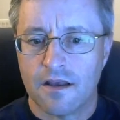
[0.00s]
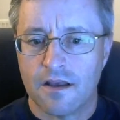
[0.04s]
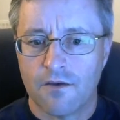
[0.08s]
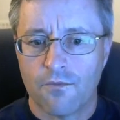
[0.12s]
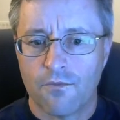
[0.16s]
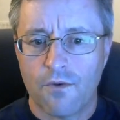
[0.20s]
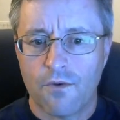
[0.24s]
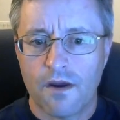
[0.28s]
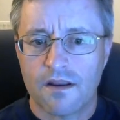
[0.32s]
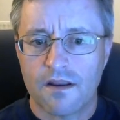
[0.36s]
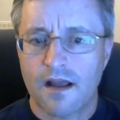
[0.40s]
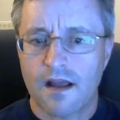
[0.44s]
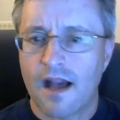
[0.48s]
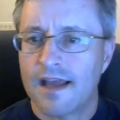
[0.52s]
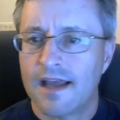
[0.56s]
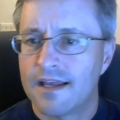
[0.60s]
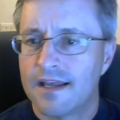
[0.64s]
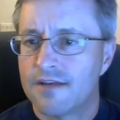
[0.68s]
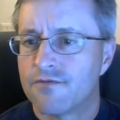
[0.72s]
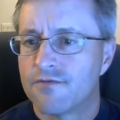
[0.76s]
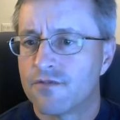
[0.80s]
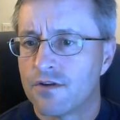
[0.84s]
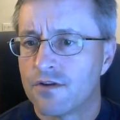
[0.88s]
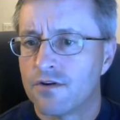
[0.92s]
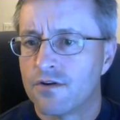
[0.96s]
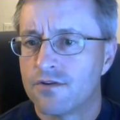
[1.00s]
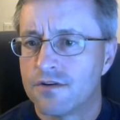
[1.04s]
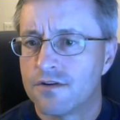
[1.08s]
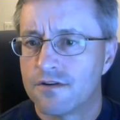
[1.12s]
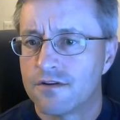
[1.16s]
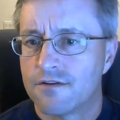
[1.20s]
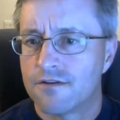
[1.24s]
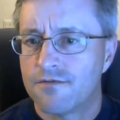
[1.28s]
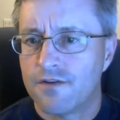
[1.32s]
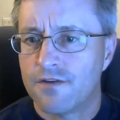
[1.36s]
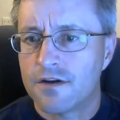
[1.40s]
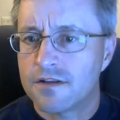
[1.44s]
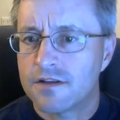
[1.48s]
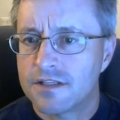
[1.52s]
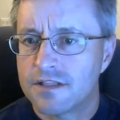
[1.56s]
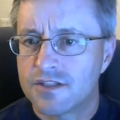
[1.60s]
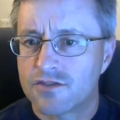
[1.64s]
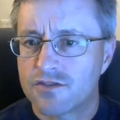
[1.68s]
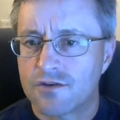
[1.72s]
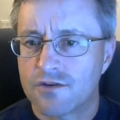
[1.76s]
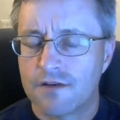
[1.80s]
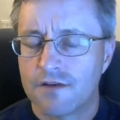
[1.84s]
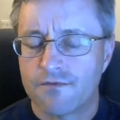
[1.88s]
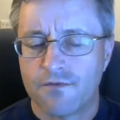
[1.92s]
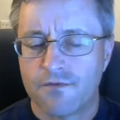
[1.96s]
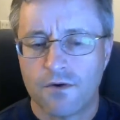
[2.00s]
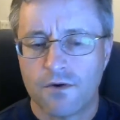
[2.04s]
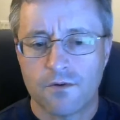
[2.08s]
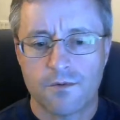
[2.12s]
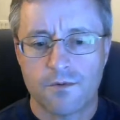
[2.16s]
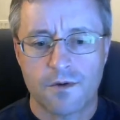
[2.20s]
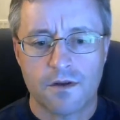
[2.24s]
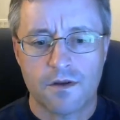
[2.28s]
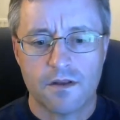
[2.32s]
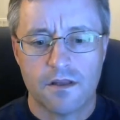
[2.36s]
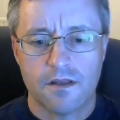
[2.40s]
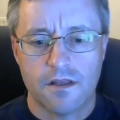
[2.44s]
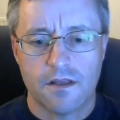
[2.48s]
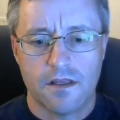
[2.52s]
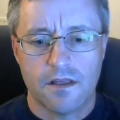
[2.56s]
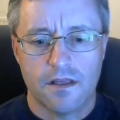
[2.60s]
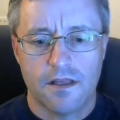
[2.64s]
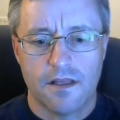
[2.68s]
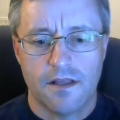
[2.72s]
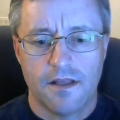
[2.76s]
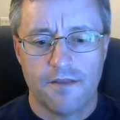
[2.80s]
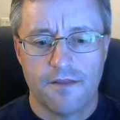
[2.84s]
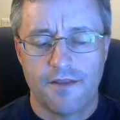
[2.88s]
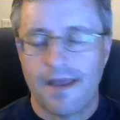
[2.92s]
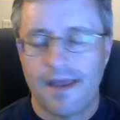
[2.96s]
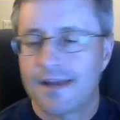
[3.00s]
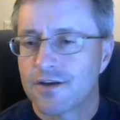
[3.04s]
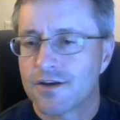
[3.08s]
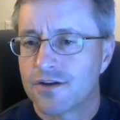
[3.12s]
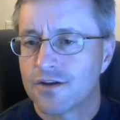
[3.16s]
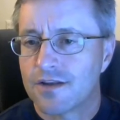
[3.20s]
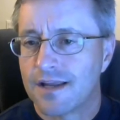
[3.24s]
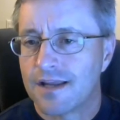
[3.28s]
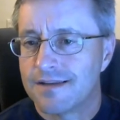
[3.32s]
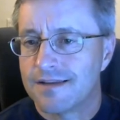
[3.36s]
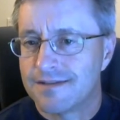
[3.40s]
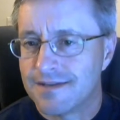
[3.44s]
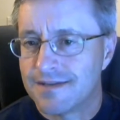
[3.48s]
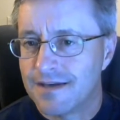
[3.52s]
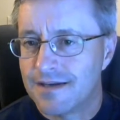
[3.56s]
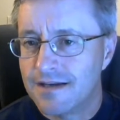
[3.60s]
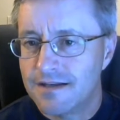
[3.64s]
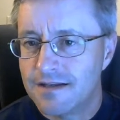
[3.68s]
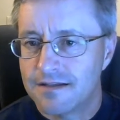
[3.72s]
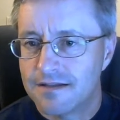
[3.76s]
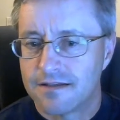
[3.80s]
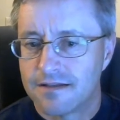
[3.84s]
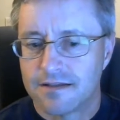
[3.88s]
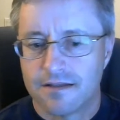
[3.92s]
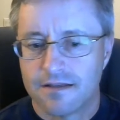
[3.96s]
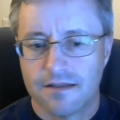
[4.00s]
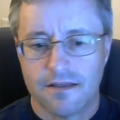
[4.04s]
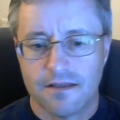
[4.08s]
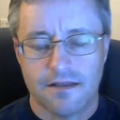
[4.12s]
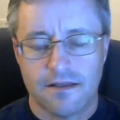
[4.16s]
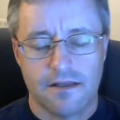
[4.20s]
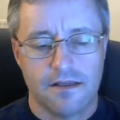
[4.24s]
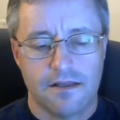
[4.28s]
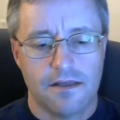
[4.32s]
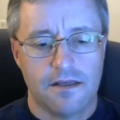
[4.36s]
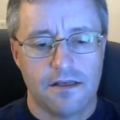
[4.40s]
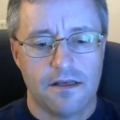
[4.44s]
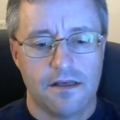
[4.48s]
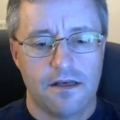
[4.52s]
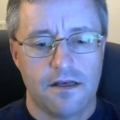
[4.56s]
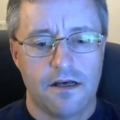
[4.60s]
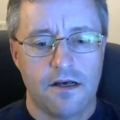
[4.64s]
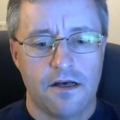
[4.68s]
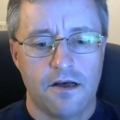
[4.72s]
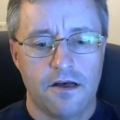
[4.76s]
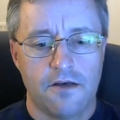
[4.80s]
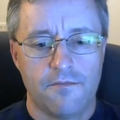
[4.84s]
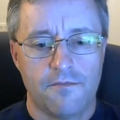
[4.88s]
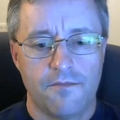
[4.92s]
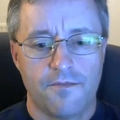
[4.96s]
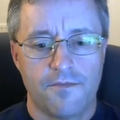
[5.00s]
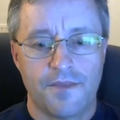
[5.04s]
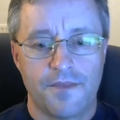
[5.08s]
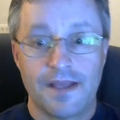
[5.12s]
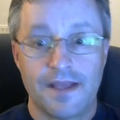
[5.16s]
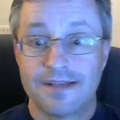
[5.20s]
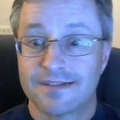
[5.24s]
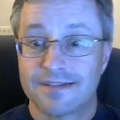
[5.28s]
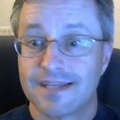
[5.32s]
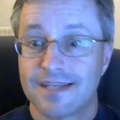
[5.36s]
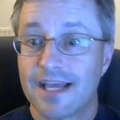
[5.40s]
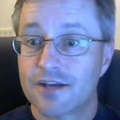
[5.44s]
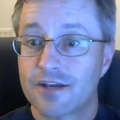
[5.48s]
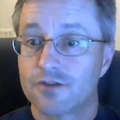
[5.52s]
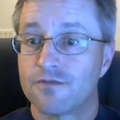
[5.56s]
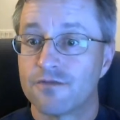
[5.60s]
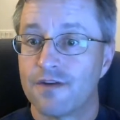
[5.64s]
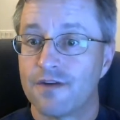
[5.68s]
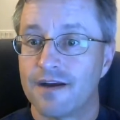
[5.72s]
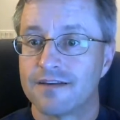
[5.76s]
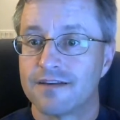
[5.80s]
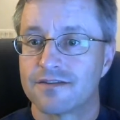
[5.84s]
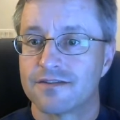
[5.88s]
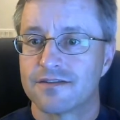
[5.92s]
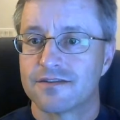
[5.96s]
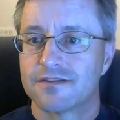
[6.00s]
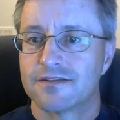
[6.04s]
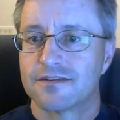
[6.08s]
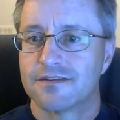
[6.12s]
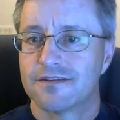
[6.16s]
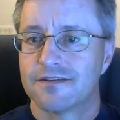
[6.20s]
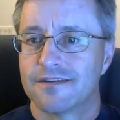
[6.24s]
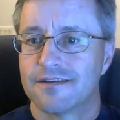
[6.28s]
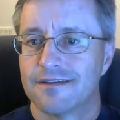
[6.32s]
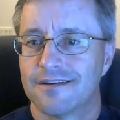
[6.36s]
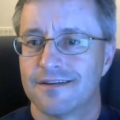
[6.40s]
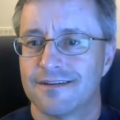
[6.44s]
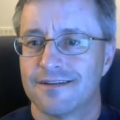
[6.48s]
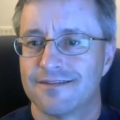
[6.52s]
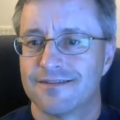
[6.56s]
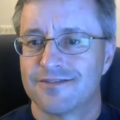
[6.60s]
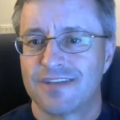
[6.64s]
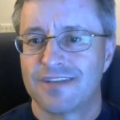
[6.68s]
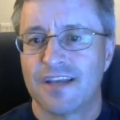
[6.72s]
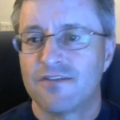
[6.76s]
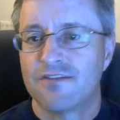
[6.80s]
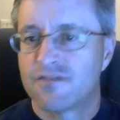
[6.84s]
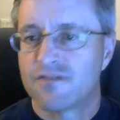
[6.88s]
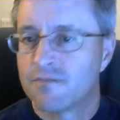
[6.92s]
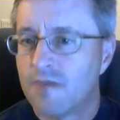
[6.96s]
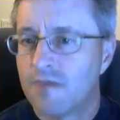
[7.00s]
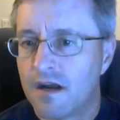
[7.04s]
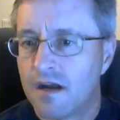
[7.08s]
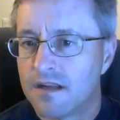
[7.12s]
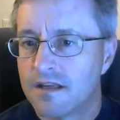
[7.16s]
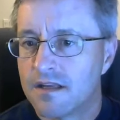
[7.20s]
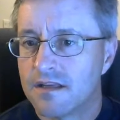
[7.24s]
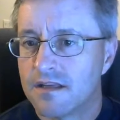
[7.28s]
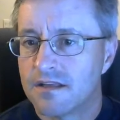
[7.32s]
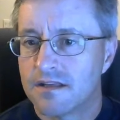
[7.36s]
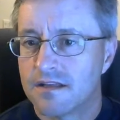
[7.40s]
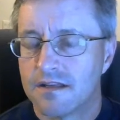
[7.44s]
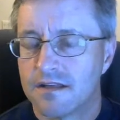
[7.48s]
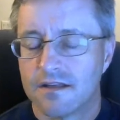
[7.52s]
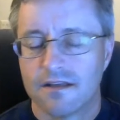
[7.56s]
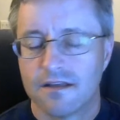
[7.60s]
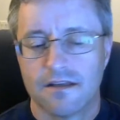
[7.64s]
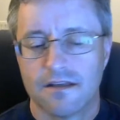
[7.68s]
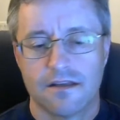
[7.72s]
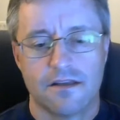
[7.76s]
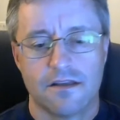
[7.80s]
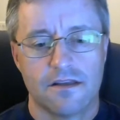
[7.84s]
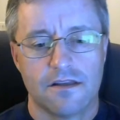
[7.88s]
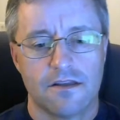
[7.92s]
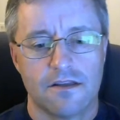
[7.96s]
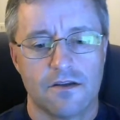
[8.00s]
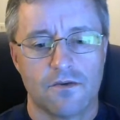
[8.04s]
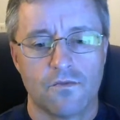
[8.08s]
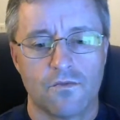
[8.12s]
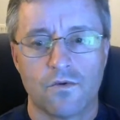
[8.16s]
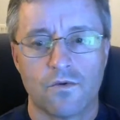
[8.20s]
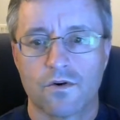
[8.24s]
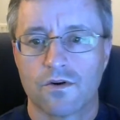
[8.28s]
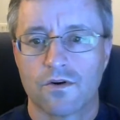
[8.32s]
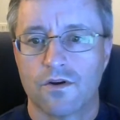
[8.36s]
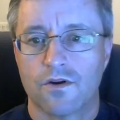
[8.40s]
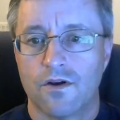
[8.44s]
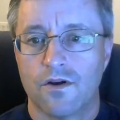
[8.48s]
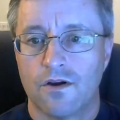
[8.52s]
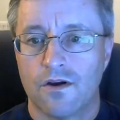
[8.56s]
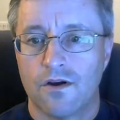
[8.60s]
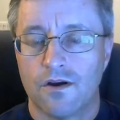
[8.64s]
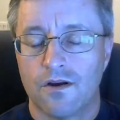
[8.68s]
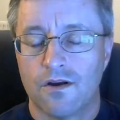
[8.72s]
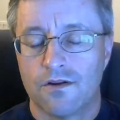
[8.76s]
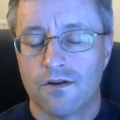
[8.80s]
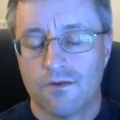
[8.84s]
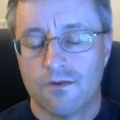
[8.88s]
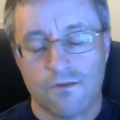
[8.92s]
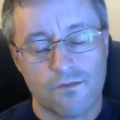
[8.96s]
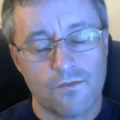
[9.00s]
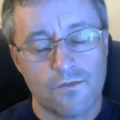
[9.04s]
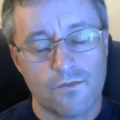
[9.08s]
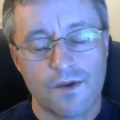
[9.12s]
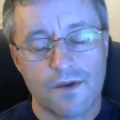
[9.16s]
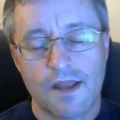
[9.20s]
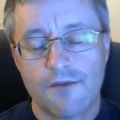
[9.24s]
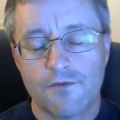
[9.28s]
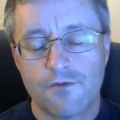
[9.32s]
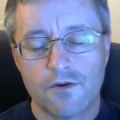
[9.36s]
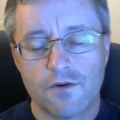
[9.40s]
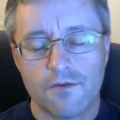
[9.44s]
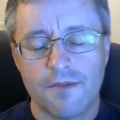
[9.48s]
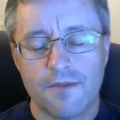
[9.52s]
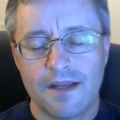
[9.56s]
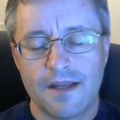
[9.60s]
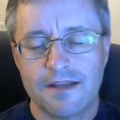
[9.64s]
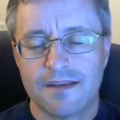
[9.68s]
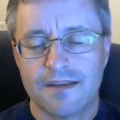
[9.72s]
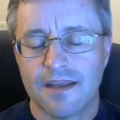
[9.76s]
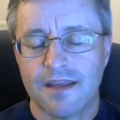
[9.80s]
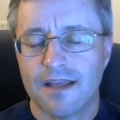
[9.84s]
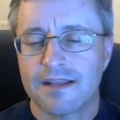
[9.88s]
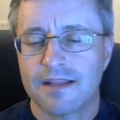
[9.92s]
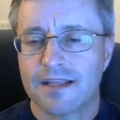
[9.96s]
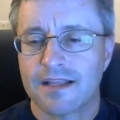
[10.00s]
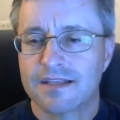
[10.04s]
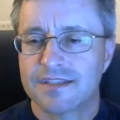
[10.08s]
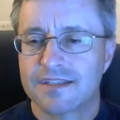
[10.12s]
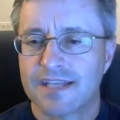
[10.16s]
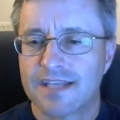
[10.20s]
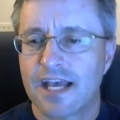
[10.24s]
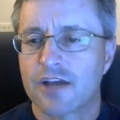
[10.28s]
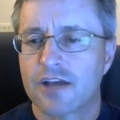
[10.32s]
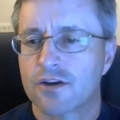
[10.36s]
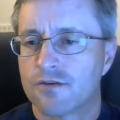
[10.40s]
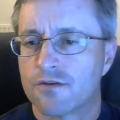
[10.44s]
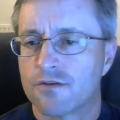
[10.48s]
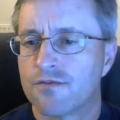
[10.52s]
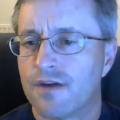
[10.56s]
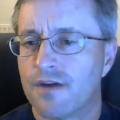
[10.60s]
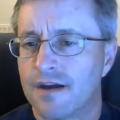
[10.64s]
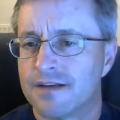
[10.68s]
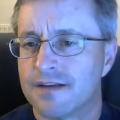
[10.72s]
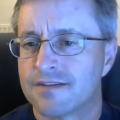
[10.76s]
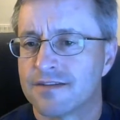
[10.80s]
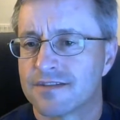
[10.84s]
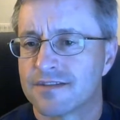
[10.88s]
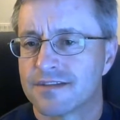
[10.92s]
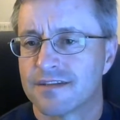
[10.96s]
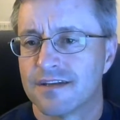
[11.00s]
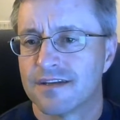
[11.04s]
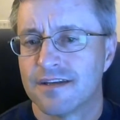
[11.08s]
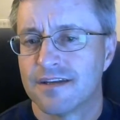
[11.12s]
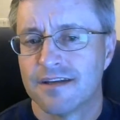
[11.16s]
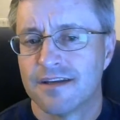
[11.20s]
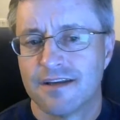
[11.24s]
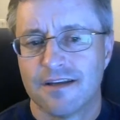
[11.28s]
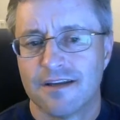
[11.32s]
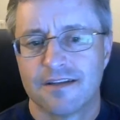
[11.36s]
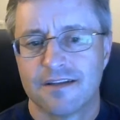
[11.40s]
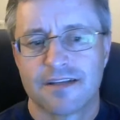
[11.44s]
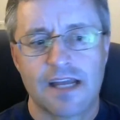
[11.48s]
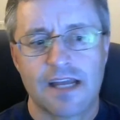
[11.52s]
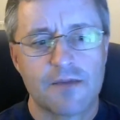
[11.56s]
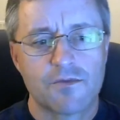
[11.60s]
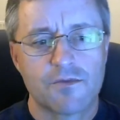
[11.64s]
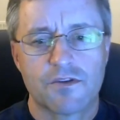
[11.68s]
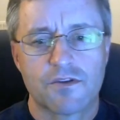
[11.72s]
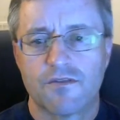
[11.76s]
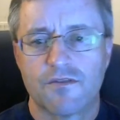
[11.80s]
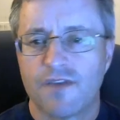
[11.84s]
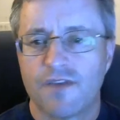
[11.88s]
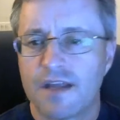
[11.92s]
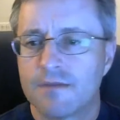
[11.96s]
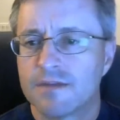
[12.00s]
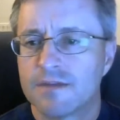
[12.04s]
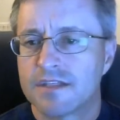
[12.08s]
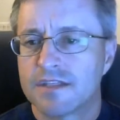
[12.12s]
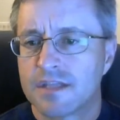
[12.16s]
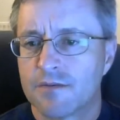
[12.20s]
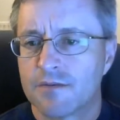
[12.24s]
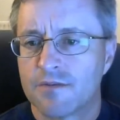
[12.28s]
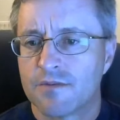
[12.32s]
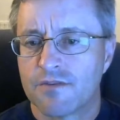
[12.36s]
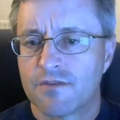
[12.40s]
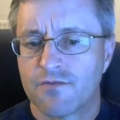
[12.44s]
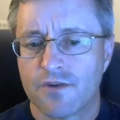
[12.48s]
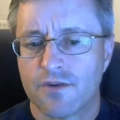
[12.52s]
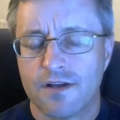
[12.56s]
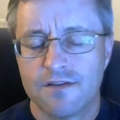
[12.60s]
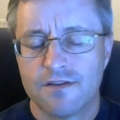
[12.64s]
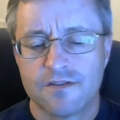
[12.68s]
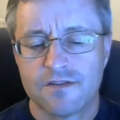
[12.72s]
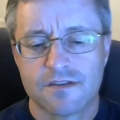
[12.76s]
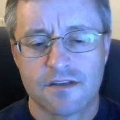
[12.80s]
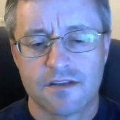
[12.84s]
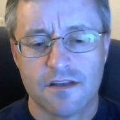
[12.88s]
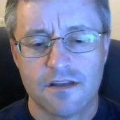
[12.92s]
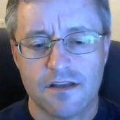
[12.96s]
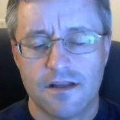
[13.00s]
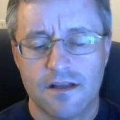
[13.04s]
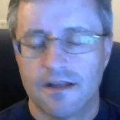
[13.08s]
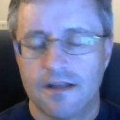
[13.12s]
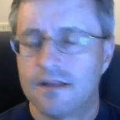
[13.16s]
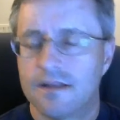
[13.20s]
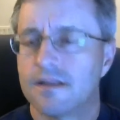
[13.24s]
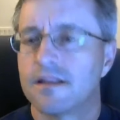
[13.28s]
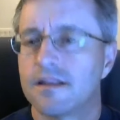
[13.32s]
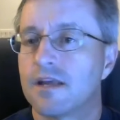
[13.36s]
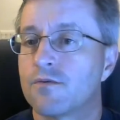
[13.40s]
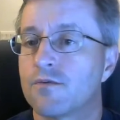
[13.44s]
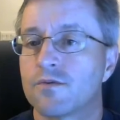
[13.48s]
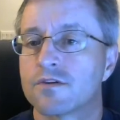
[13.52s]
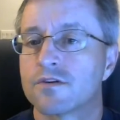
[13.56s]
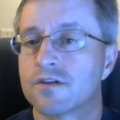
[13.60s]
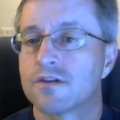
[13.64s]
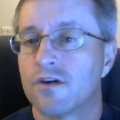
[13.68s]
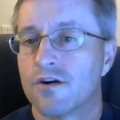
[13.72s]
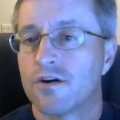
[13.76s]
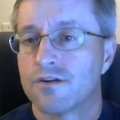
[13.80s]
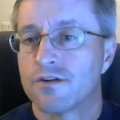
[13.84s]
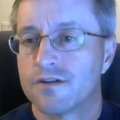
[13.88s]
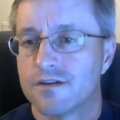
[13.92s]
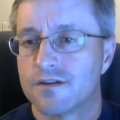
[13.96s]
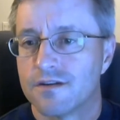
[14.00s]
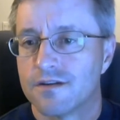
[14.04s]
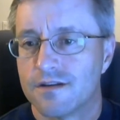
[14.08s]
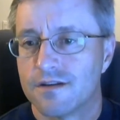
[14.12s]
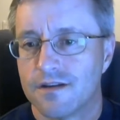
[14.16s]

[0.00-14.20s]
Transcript: what I have learned fairly straightforward. They had a good idea. Um, they sacrificed saved money, work, whatever it may take. They sacrificed time with the family, time with the friends, and then they worked hard.